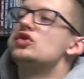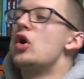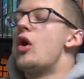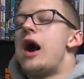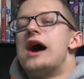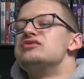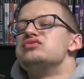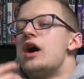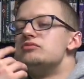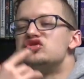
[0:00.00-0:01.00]
dude, I'm,
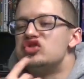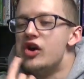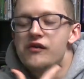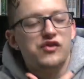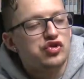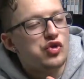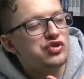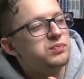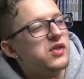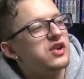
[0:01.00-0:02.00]
I'm still, dude,
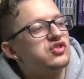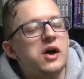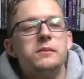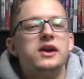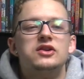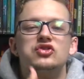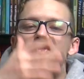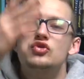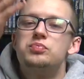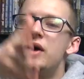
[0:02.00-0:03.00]
it's been like ten minutes
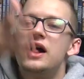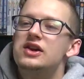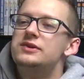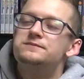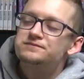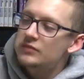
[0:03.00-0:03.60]
and you probably